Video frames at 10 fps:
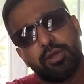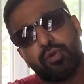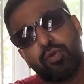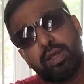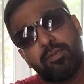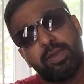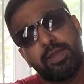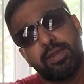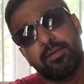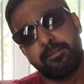Could have
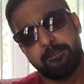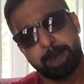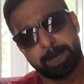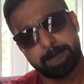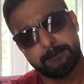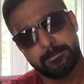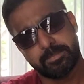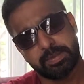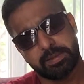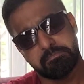been
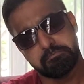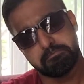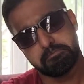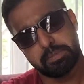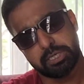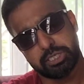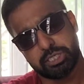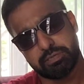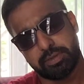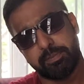
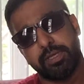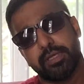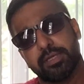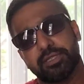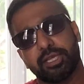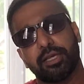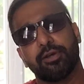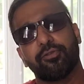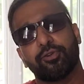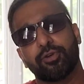much maybe
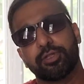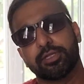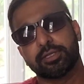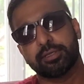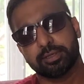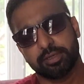thicker for